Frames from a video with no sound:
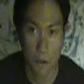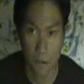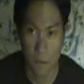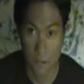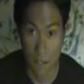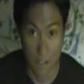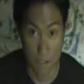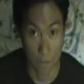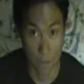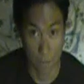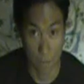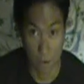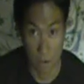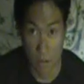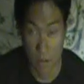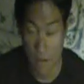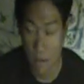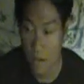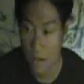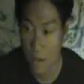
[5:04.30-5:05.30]
catch my
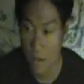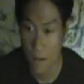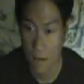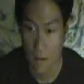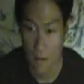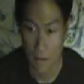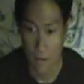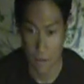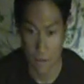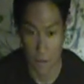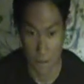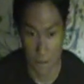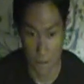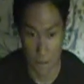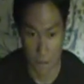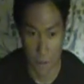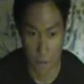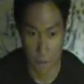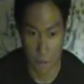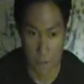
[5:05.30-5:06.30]
breath. They're
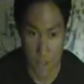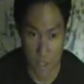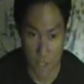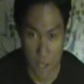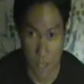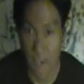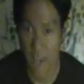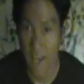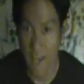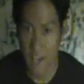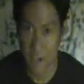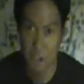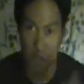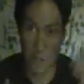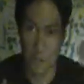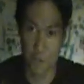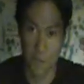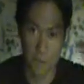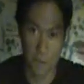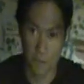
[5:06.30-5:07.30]
going to say, hey, you
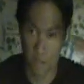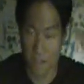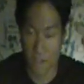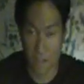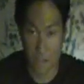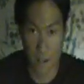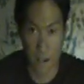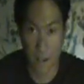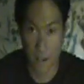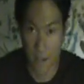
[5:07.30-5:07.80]
should do these